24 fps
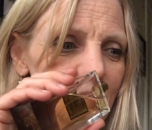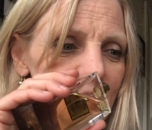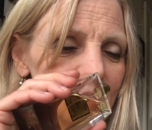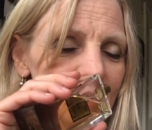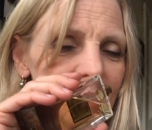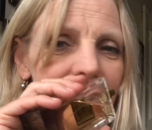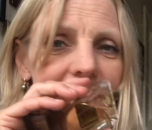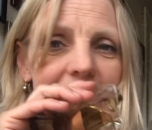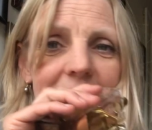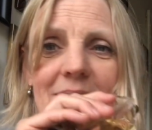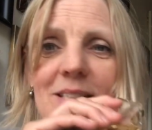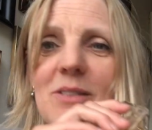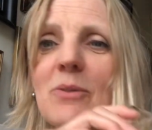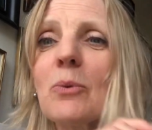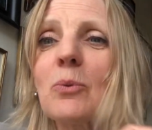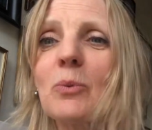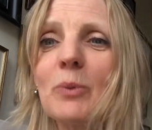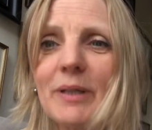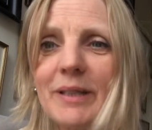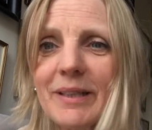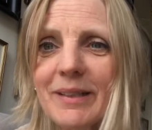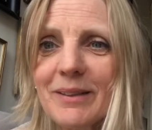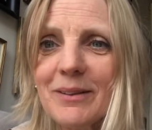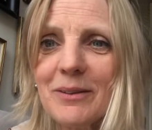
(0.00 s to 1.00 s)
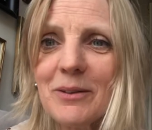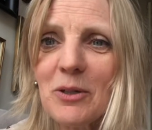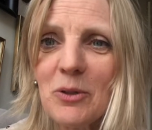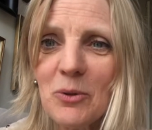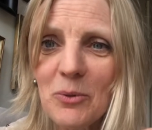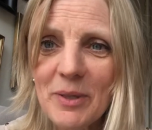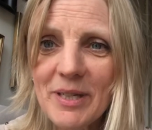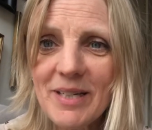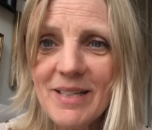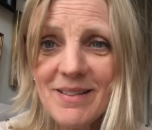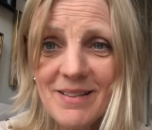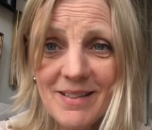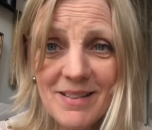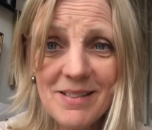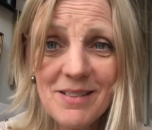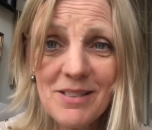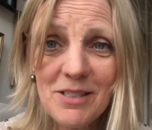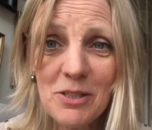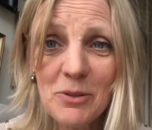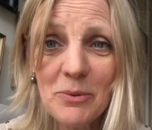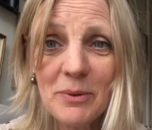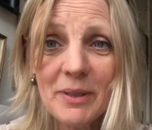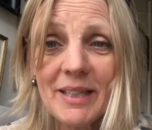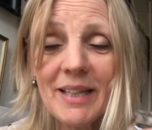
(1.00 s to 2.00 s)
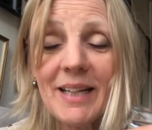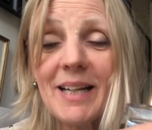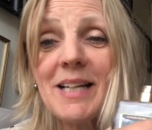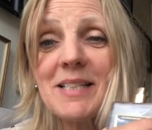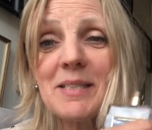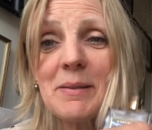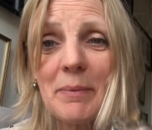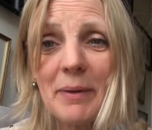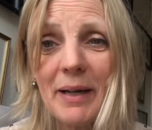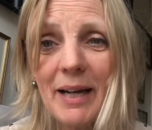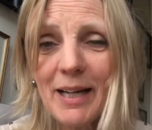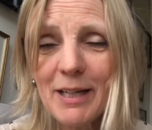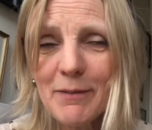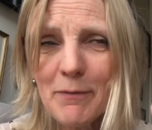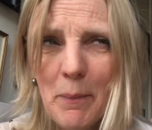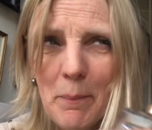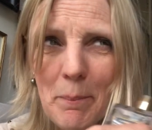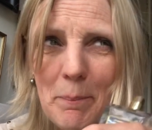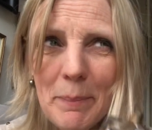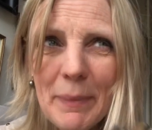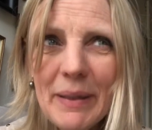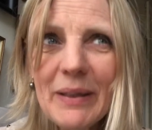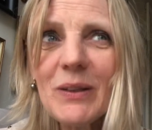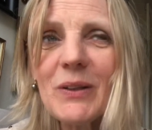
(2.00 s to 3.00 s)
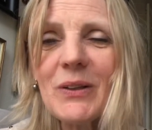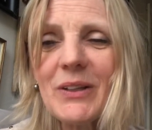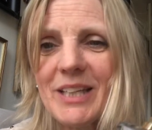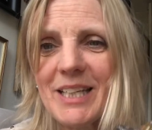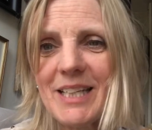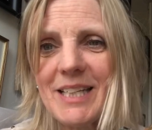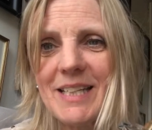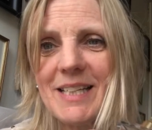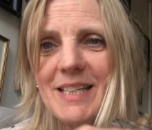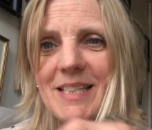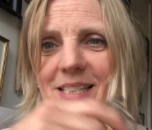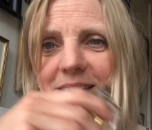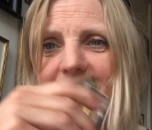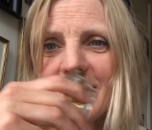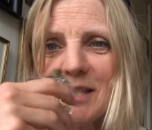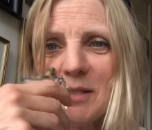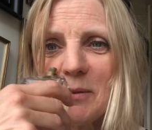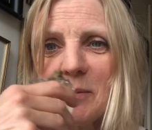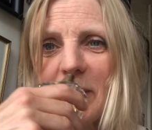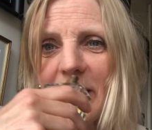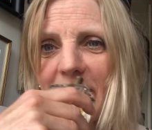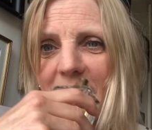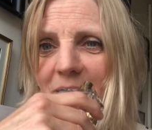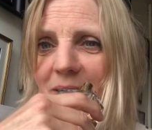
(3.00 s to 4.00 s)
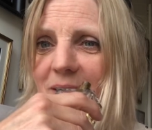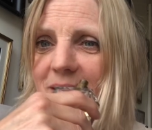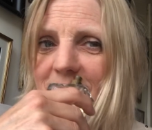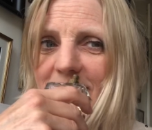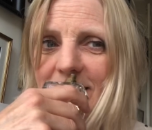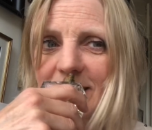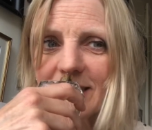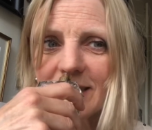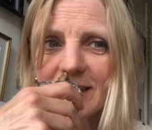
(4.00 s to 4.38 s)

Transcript: it has a real greenness to it. It has a kind of a milkiness as well.